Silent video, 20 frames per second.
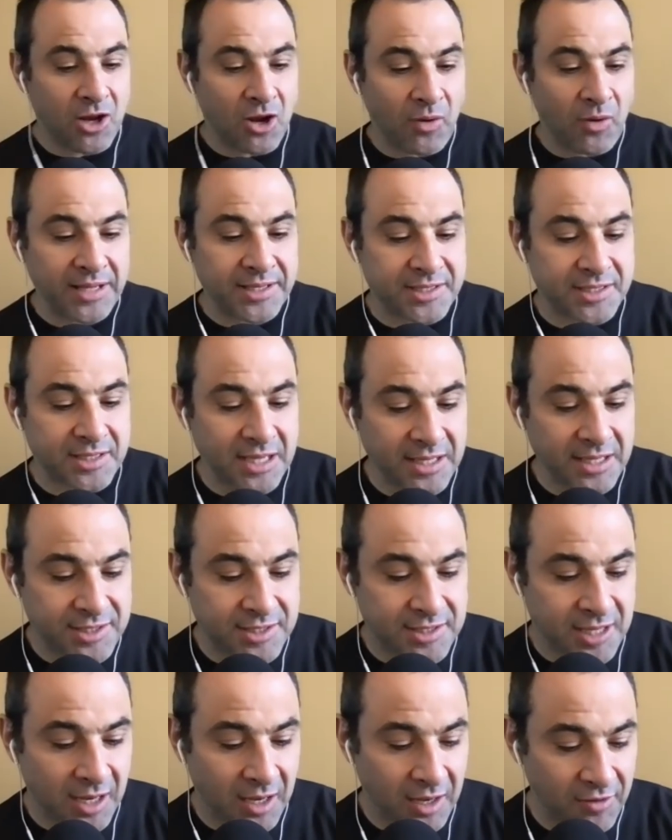know, it's
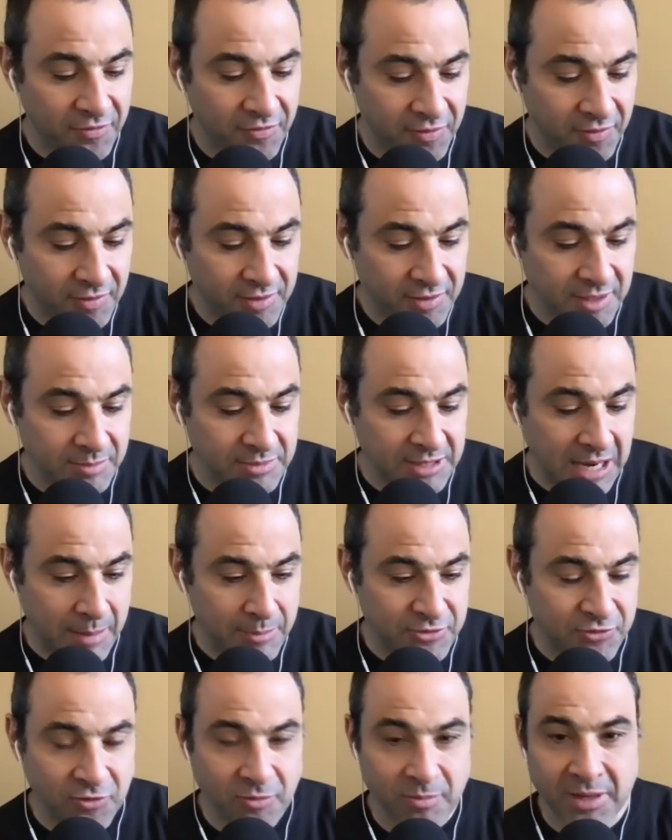tough
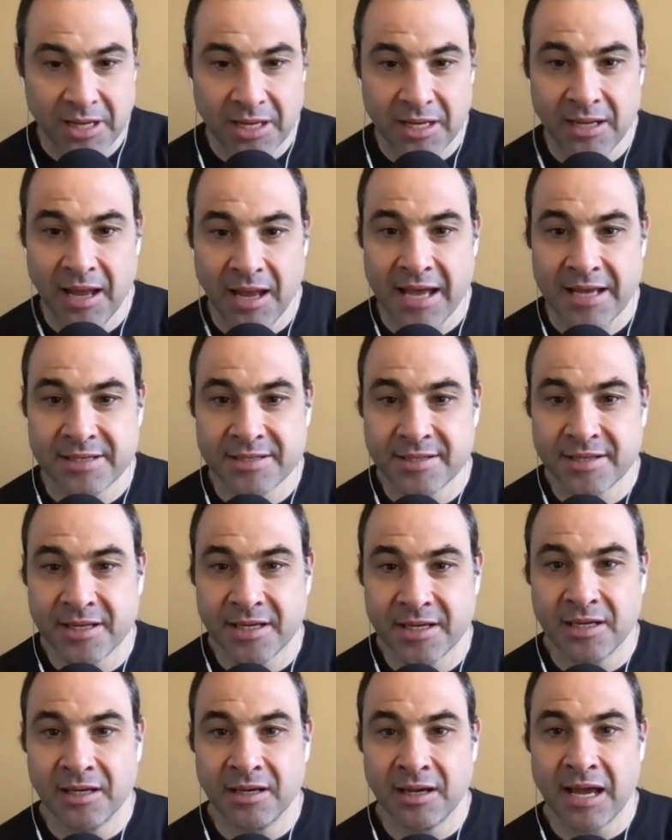sometimes for me as
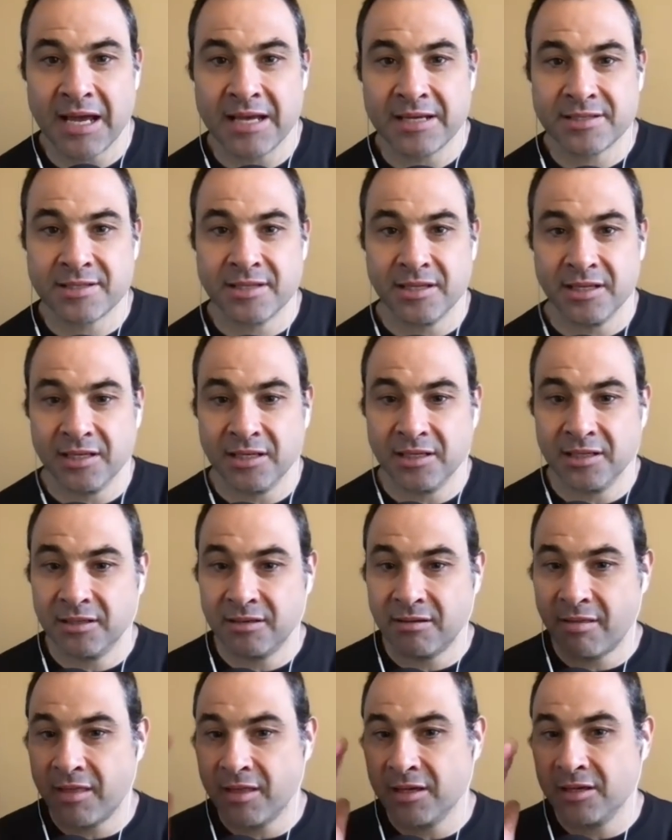
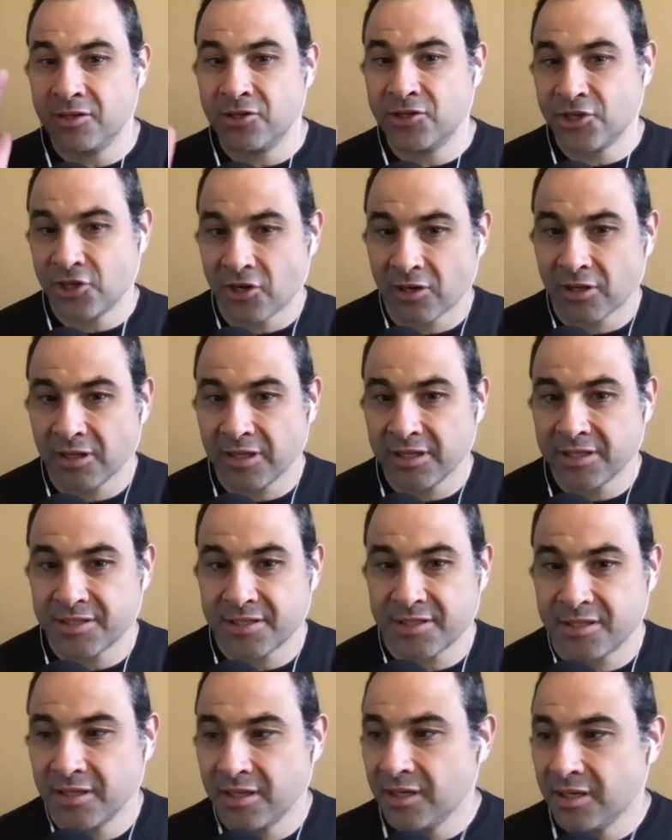the
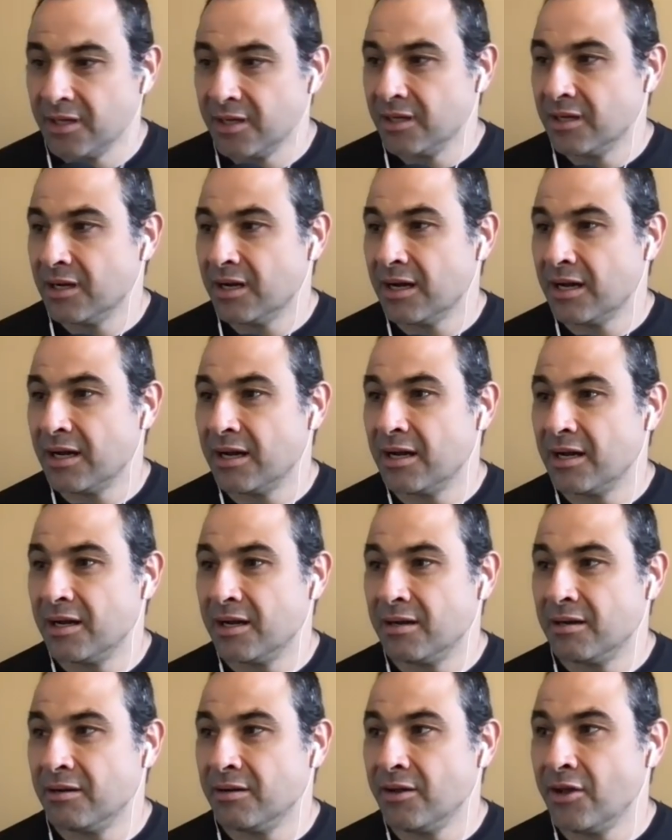journalist.
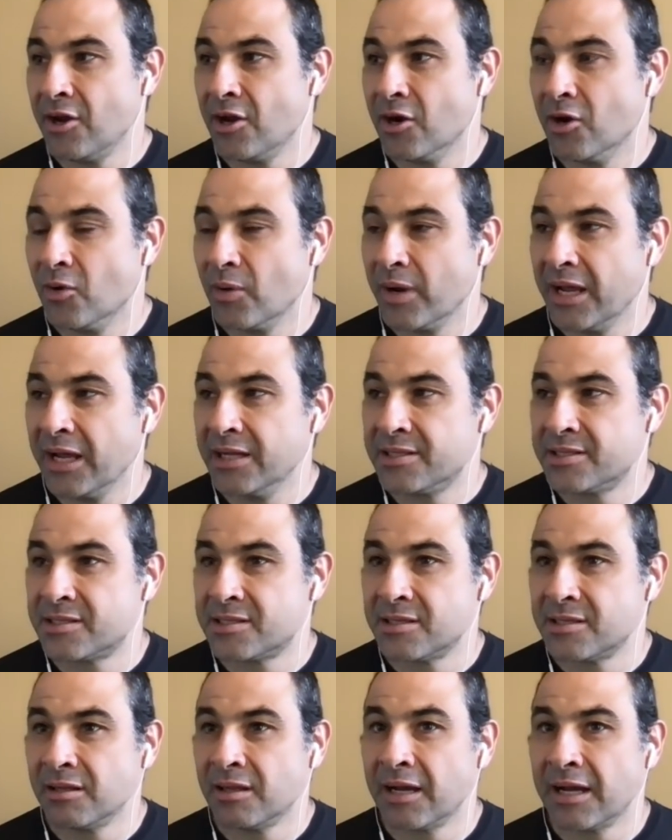You know,
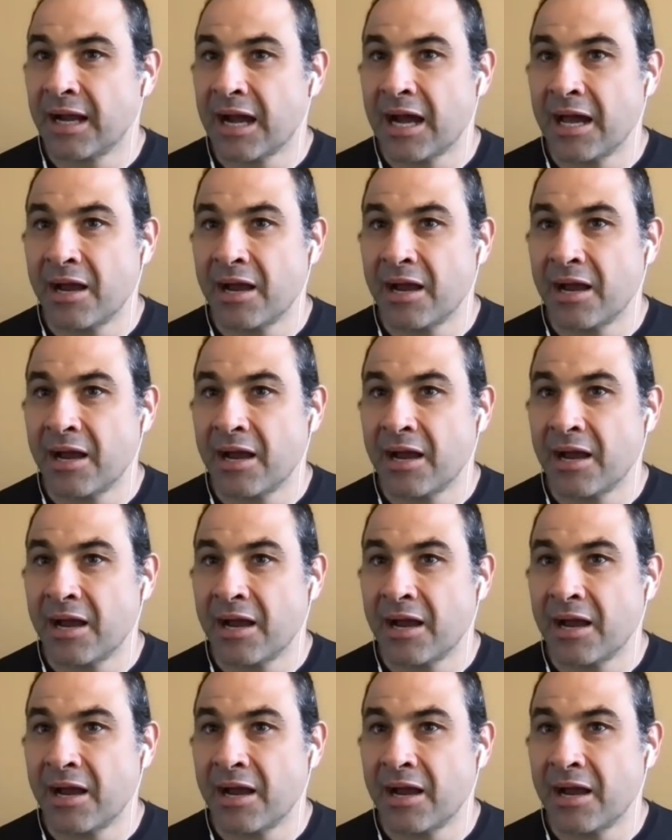it's like